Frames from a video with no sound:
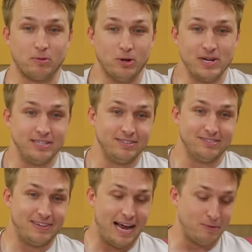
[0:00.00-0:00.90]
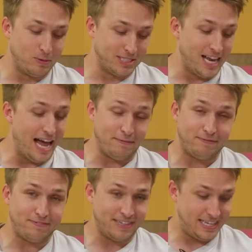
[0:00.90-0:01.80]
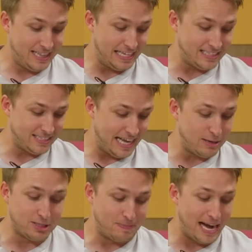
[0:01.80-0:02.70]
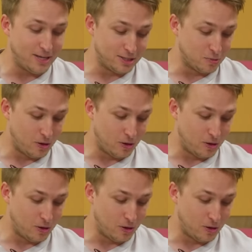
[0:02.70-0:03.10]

ruin everyone's life. That's how spiders